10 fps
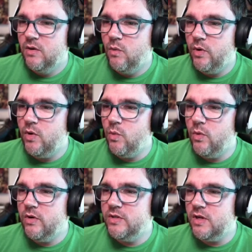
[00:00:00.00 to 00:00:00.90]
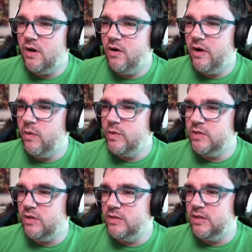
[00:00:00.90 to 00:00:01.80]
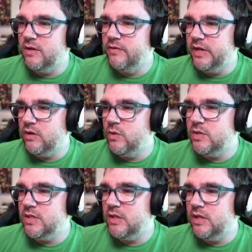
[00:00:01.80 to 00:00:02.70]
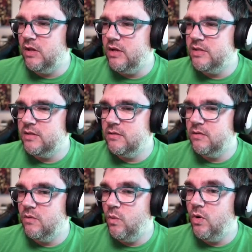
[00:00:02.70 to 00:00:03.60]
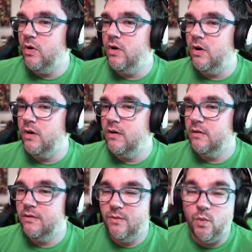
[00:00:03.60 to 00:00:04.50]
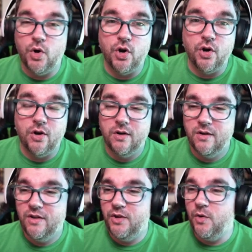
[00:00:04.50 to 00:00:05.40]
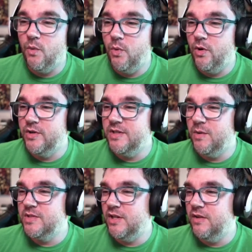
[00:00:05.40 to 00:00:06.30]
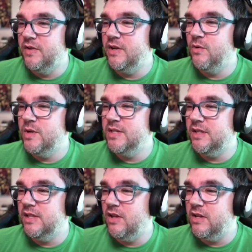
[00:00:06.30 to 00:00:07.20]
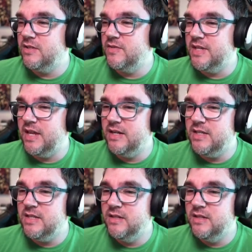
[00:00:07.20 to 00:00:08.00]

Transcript: Where your words are a result of an increasingly lost were were your words the result of an increasingly loss of sanity.